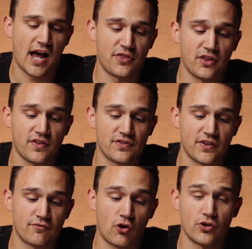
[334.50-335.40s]
I think that
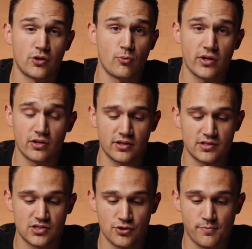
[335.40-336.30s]
the volume wheel
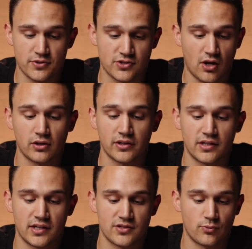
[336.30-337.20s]
is super
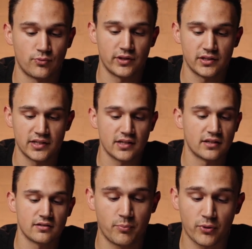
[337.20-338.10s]
solid. It's
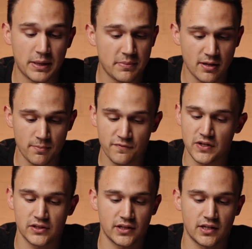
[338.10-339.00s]
really premium
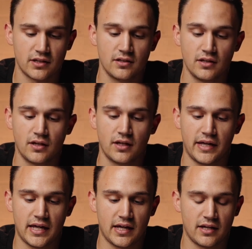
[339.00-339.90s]
feeling,
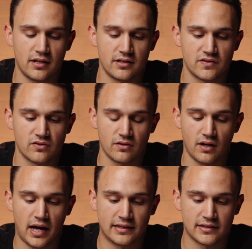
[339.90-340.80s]
and
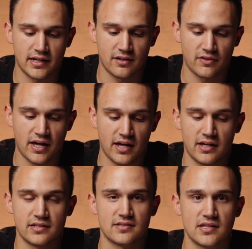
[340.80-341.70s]
I like
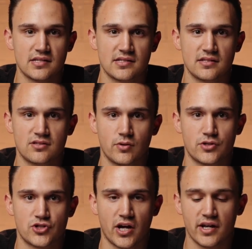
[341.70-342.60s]
that it's easy to
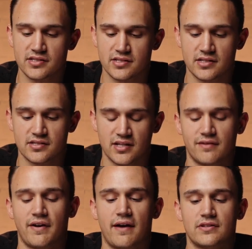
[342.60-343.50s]
adjust
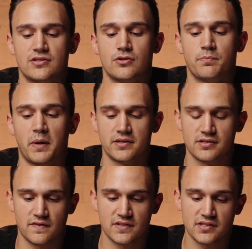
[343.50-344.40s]
instead of having to do
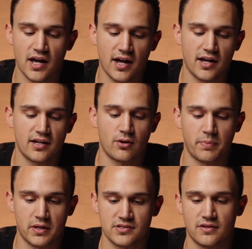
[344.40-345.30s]
buttons on the side or
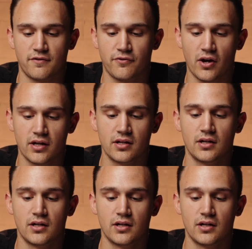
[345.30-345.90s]
buttons on the front.